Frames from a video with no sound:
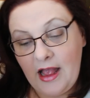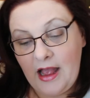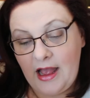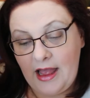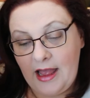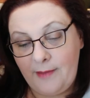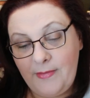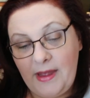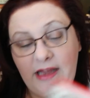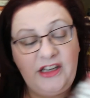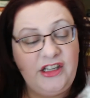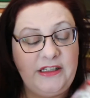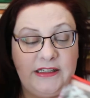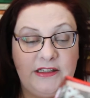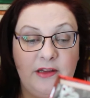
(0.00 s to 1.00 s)
And it
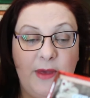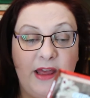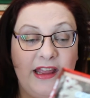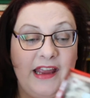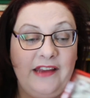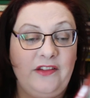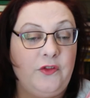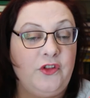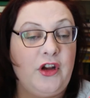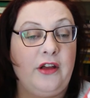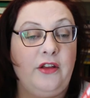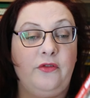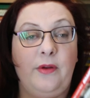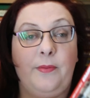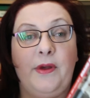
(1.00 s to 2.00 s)
just says about the case of Jack
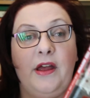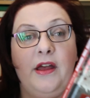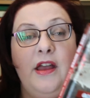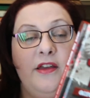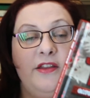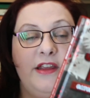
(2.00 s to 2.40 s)
the Ripper,